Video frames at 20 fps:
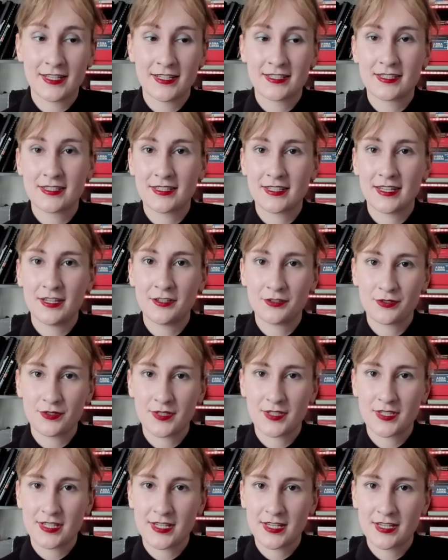It's
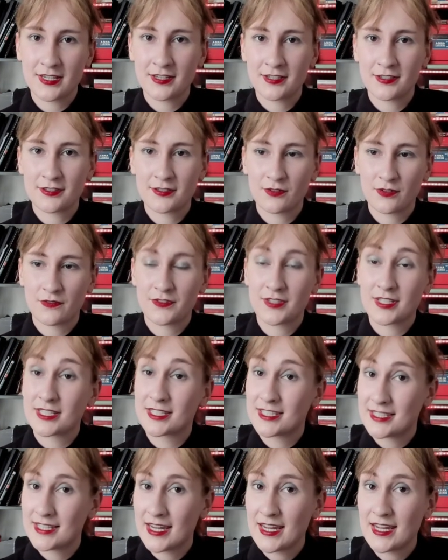interesting sort of to
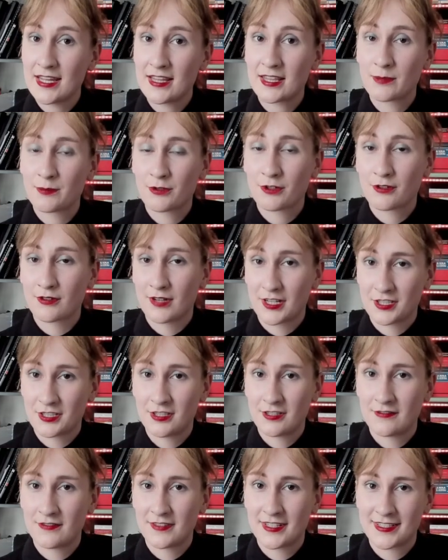see the
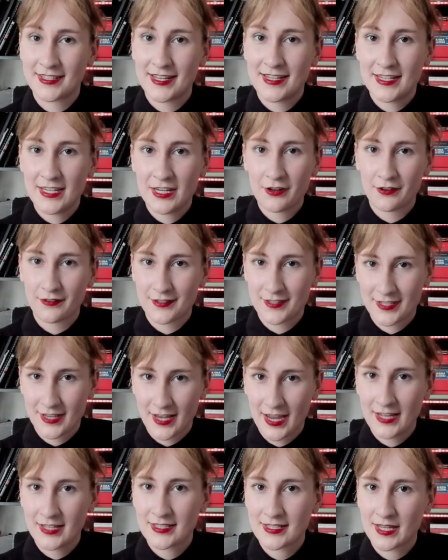progression of this idea of
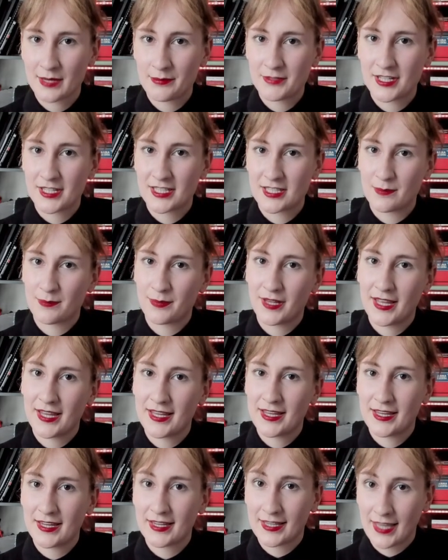science science coming into
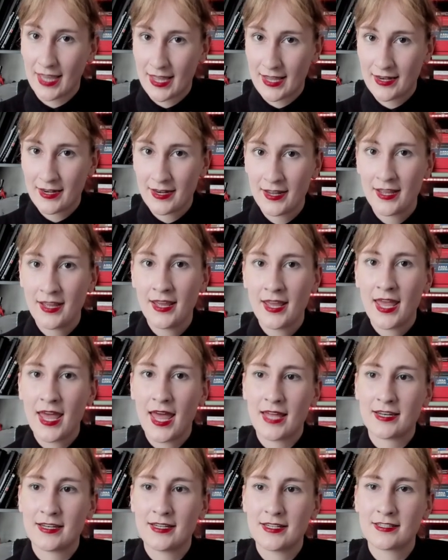play again.
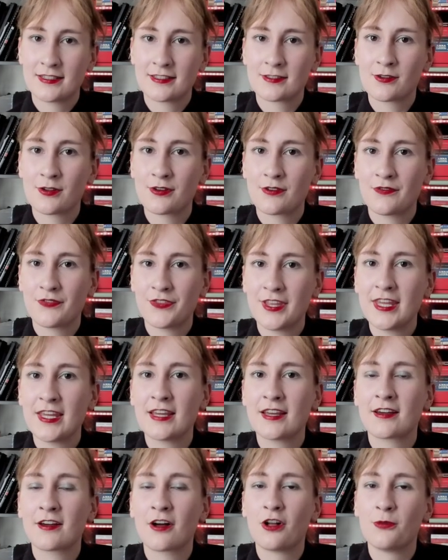And it is sort of
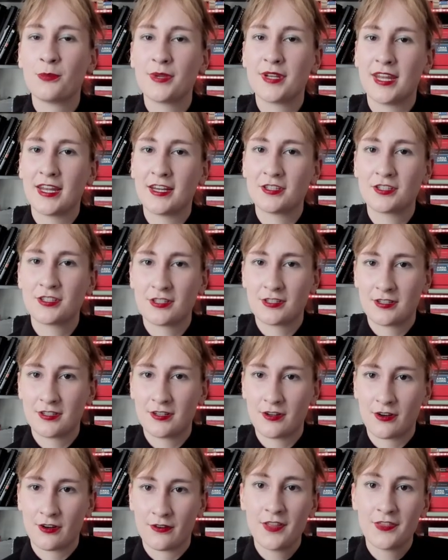the
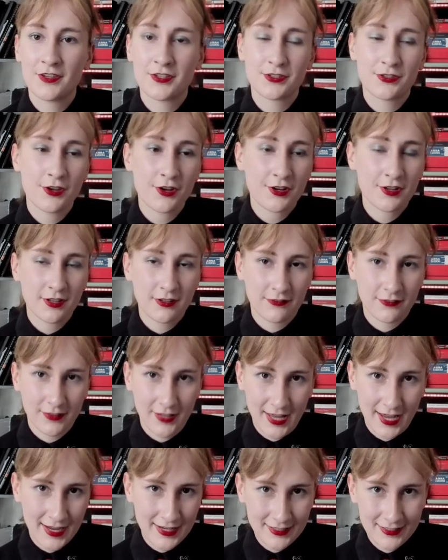culmination of the Circle of
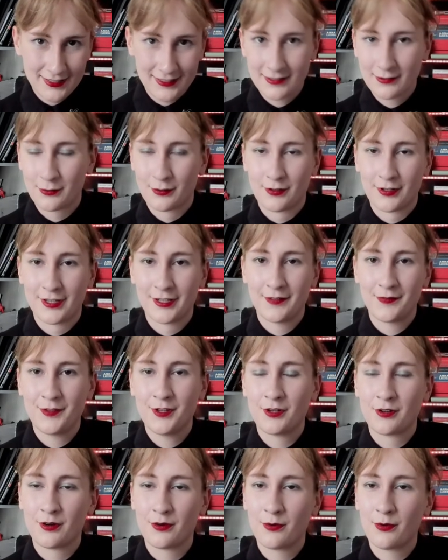Lights, or,
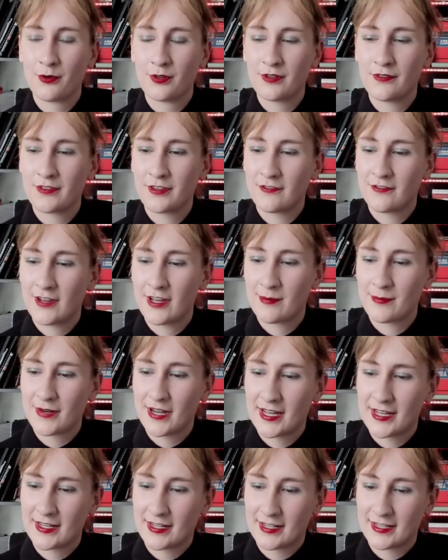you know, all of the
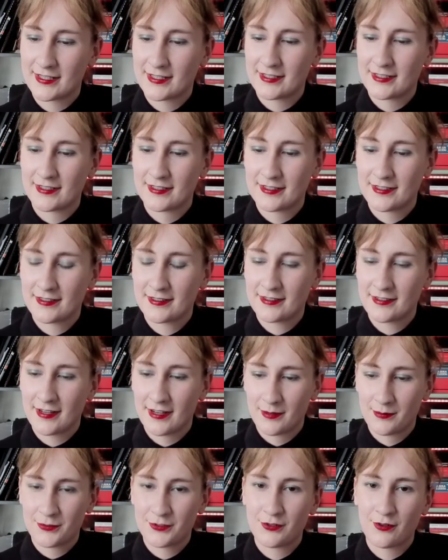vampire hunters.
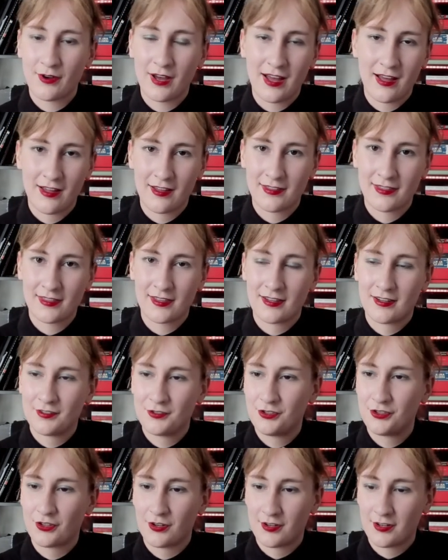Um, so Arthur,
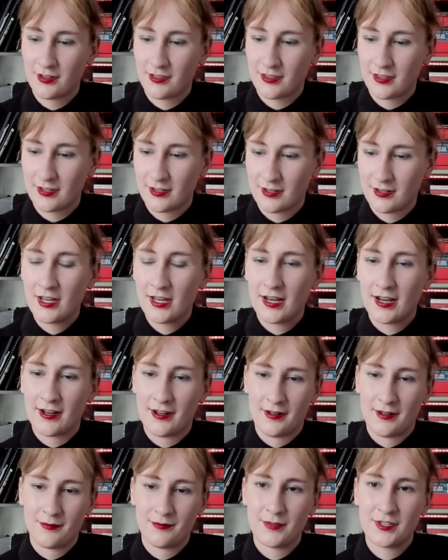Jonathan,
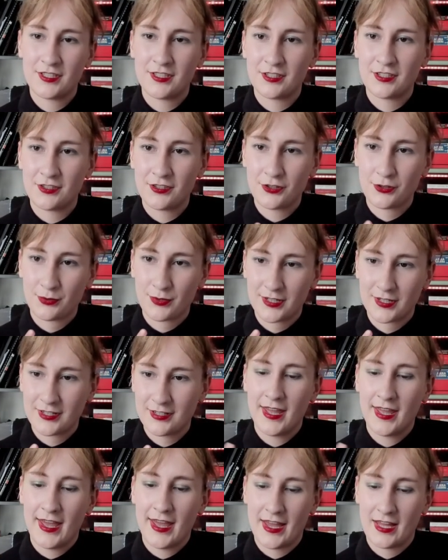um, Mr.
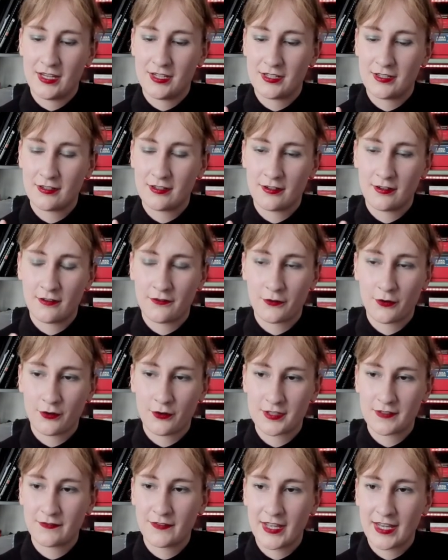Seward, and of
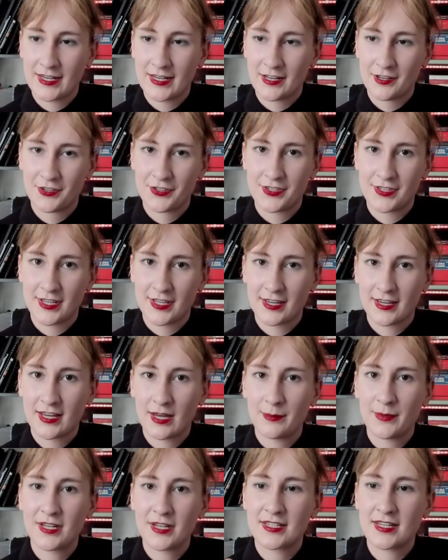course Van Helsing
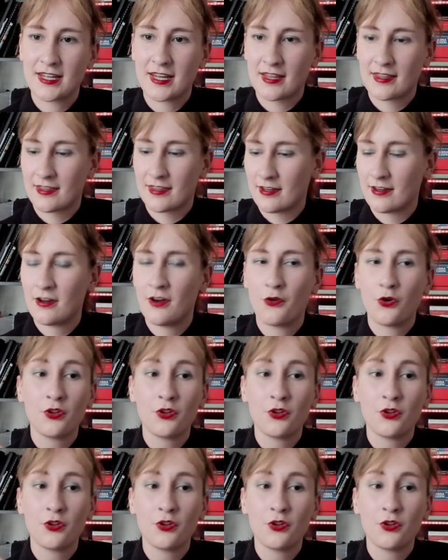coming together.